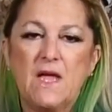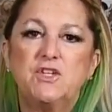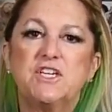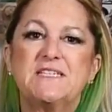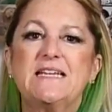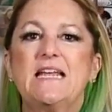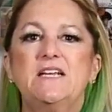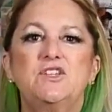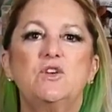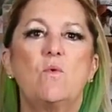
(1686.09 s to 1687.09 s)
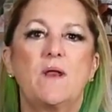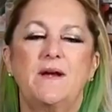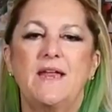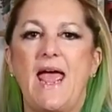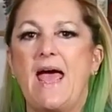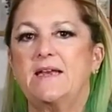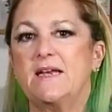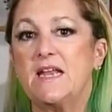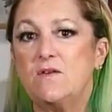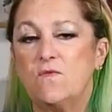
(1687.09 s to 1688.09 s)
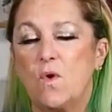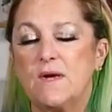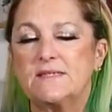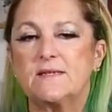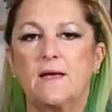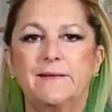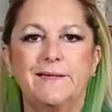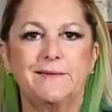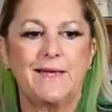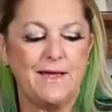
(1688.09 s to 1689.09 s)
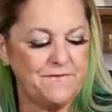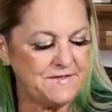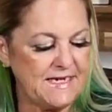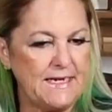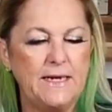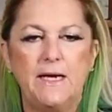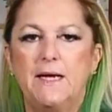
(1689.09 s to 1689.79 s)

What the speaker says: just in case you wanted to add an invoice, a little gifty,